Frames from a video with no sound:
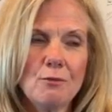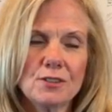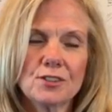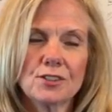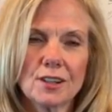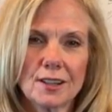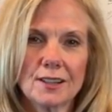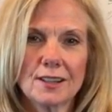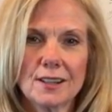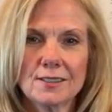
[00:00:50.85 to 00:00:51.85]
was stuck
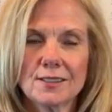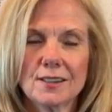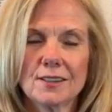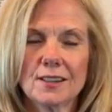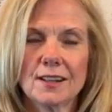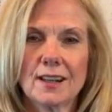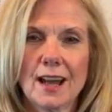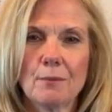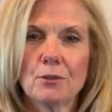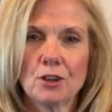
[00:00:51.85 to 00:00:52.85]
in an incident that had
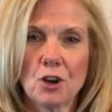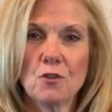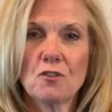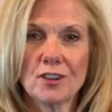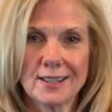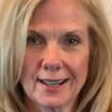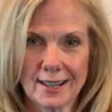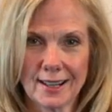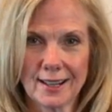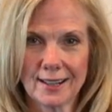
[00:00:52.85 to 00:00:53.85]
happened over a
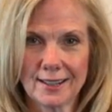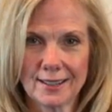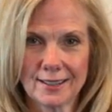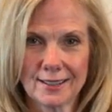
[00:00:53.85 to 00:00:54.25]
decade.